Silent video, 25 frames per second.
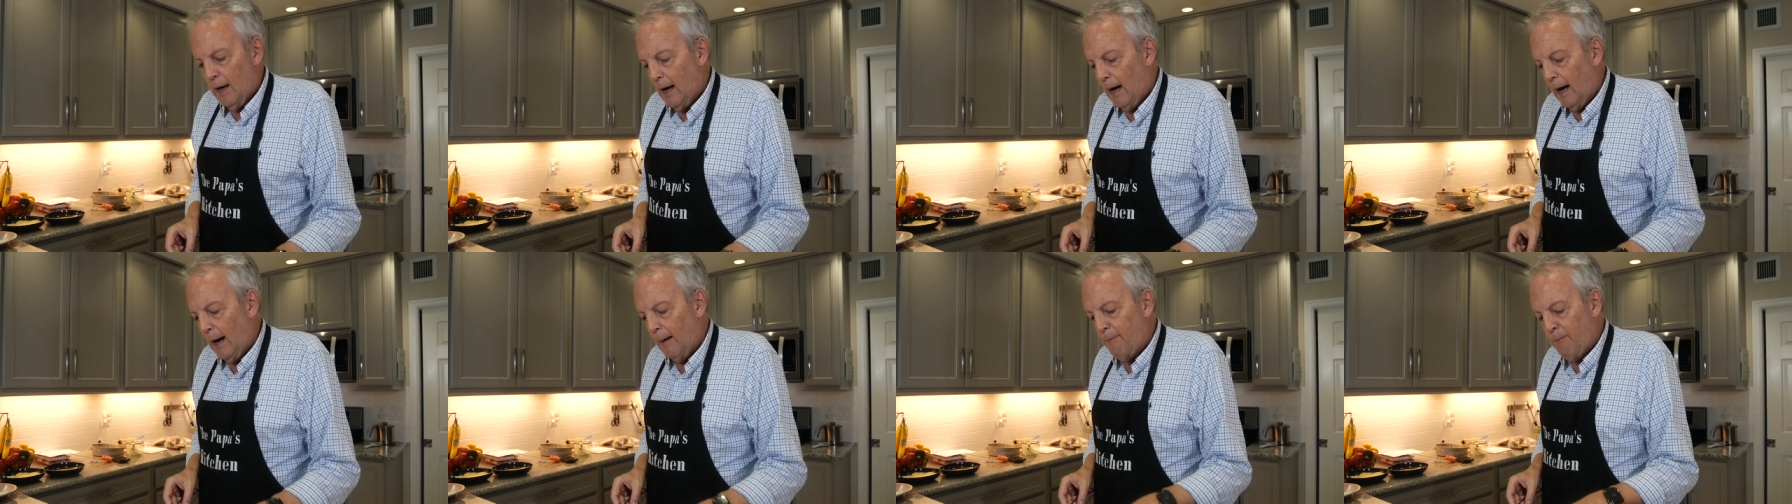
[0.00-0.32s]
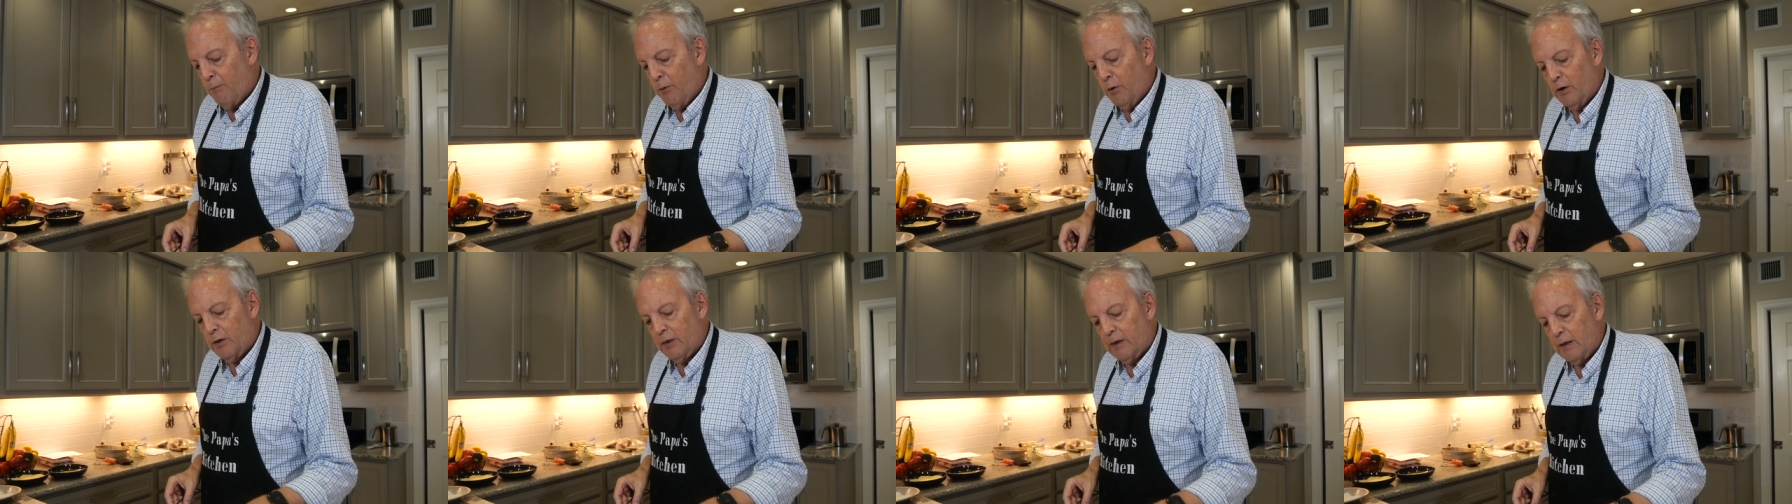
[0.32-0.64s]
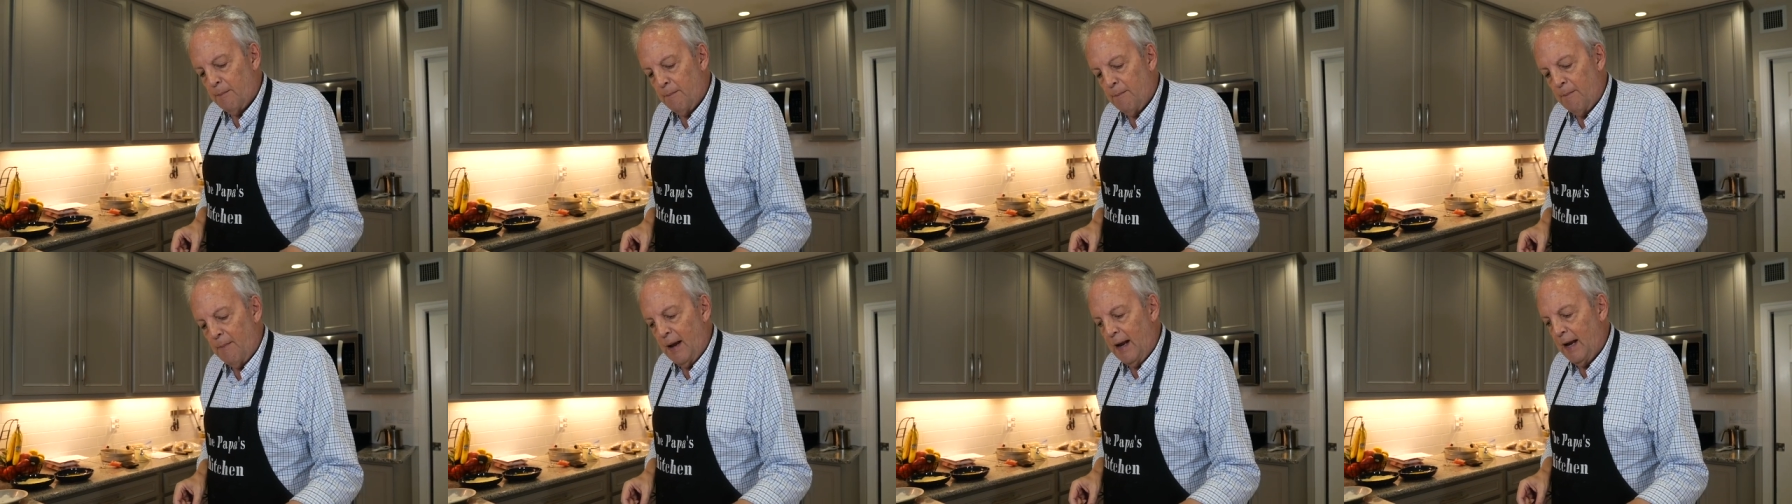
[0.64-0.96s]
I put
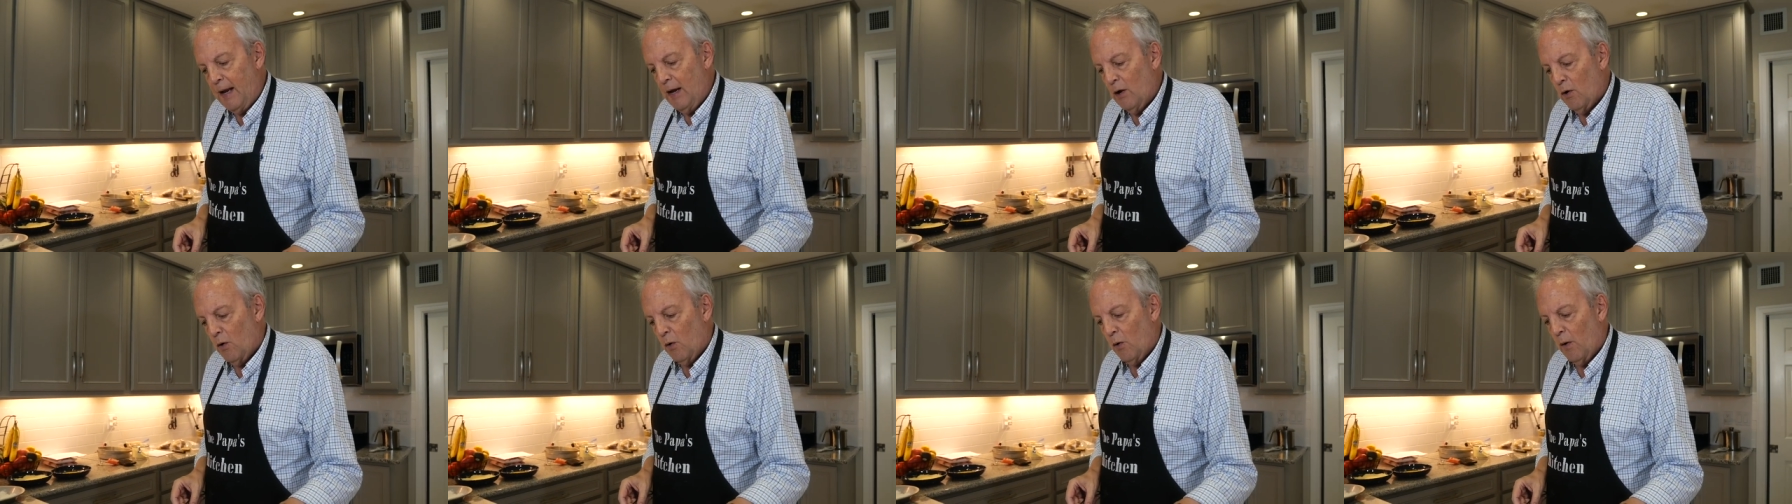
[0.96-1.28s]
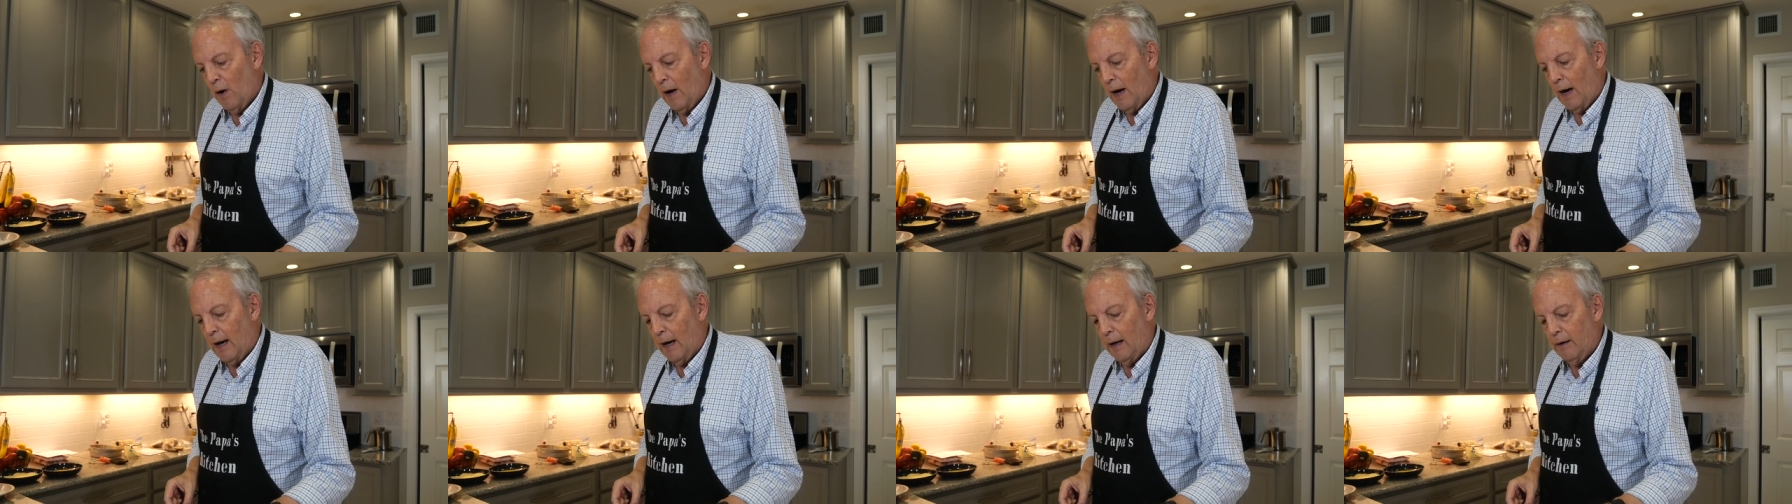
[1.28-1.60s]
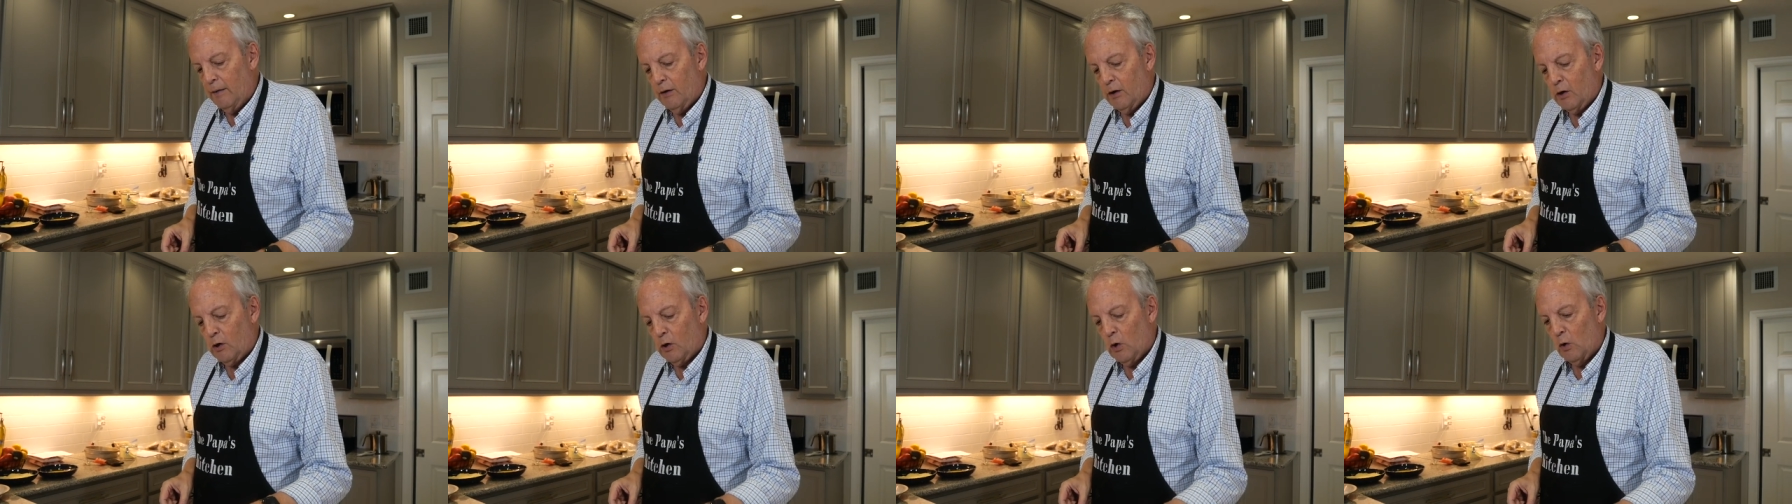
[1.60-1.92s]
the mayo
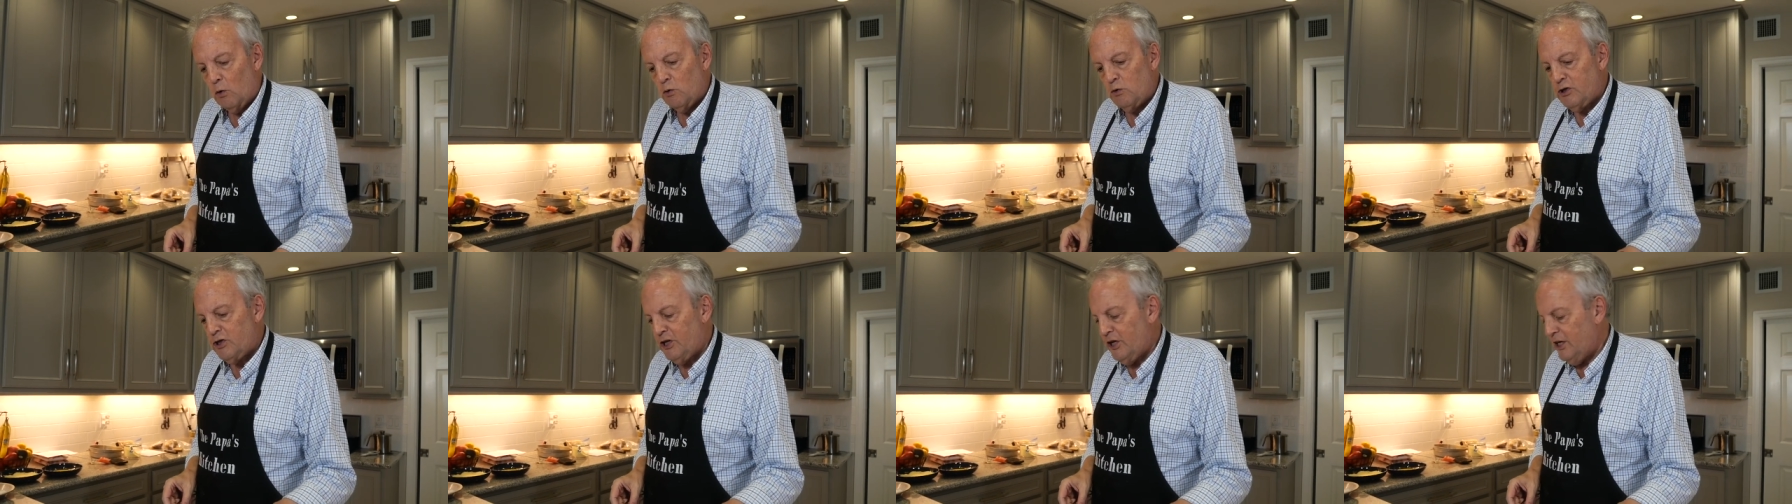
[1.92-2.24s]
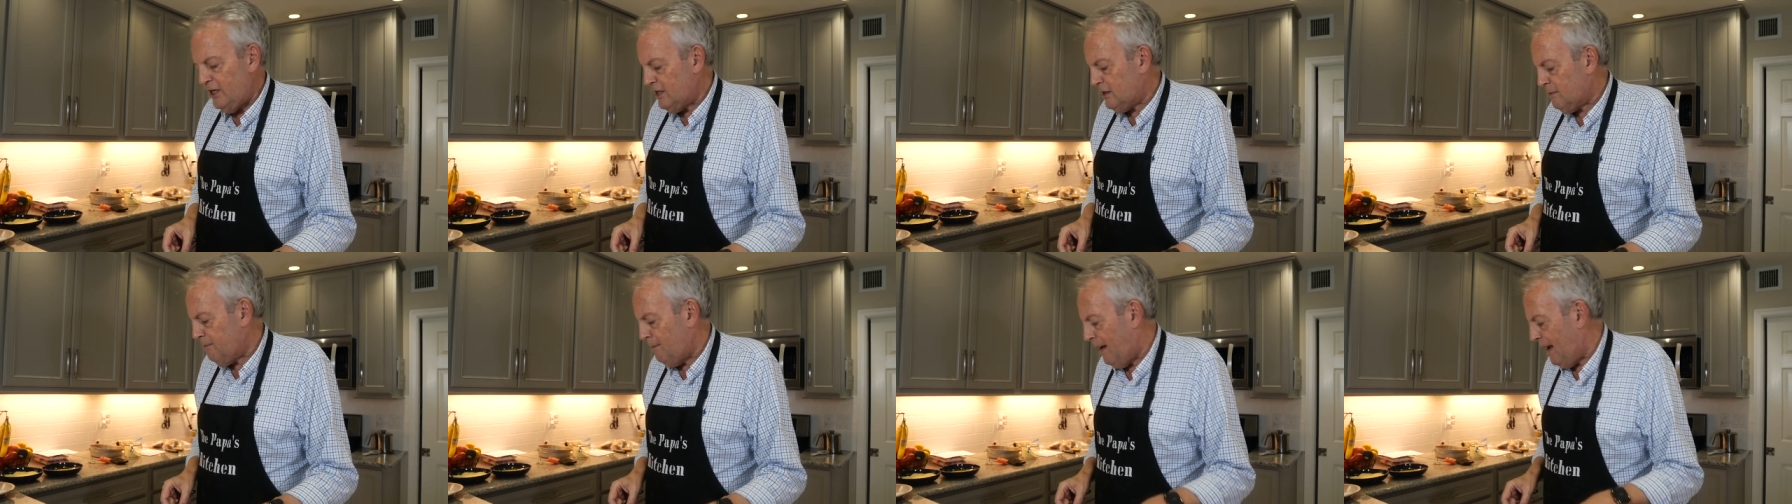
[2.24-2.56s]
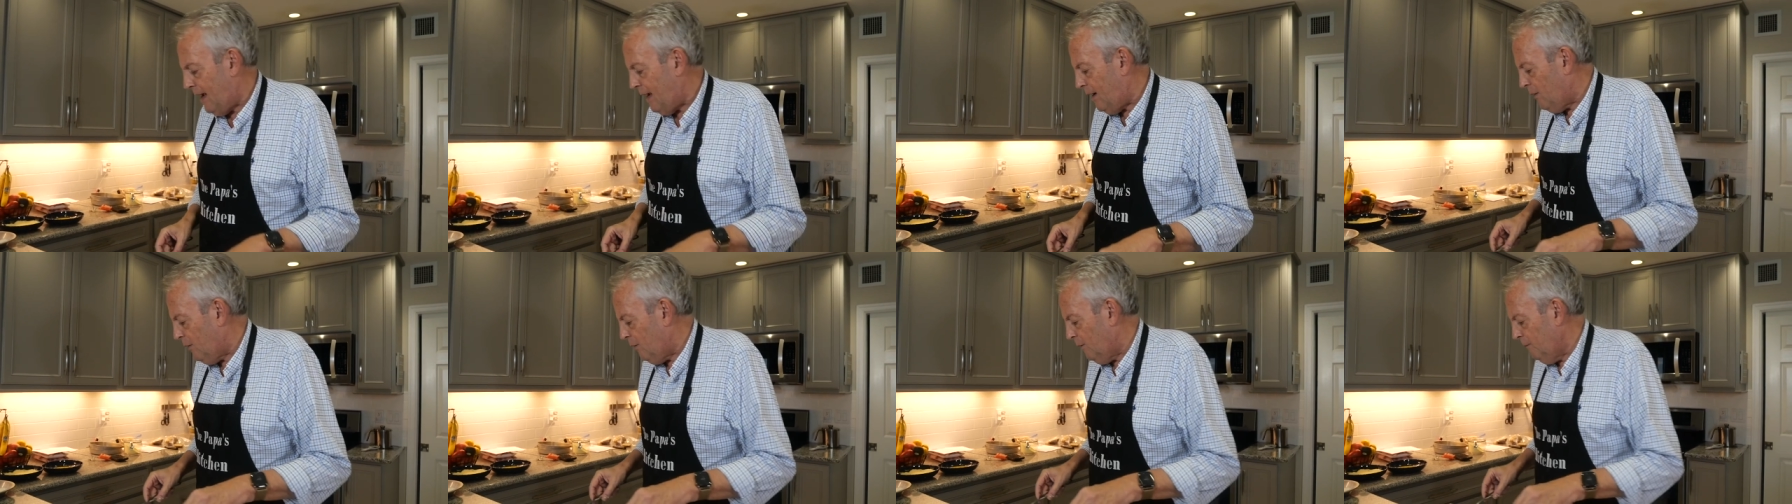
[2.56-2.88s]
on, the goat cheese
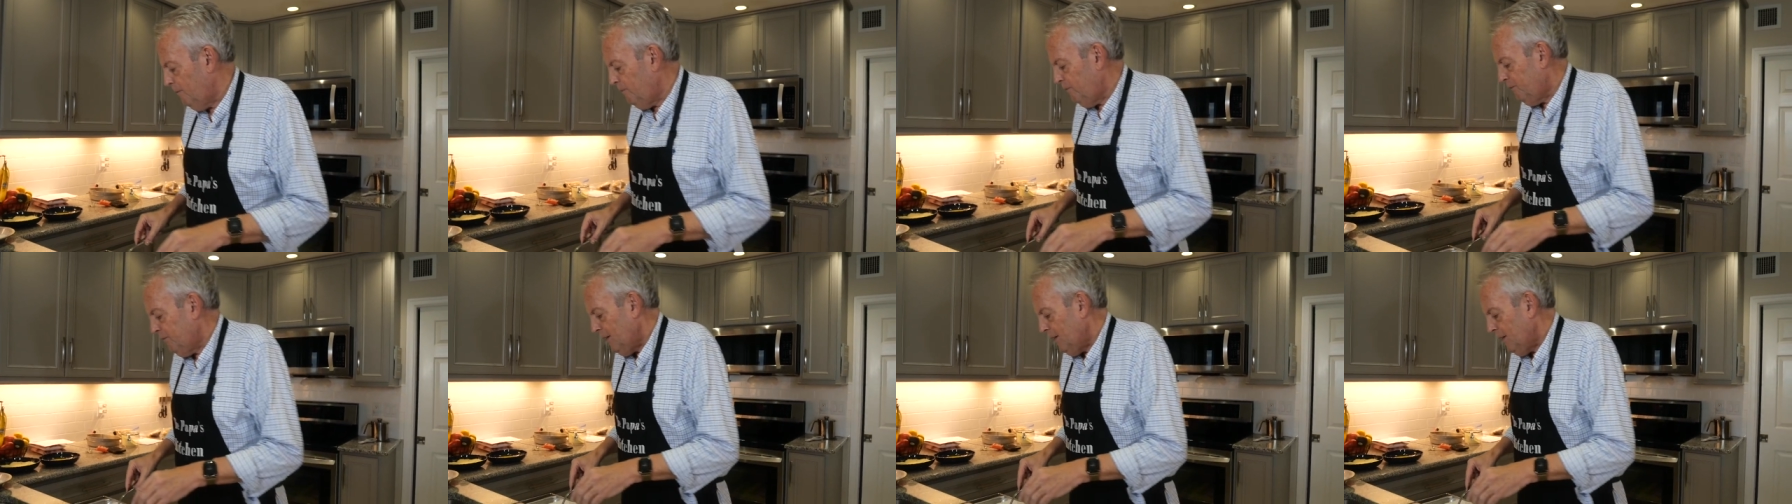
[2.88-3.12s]
mayo,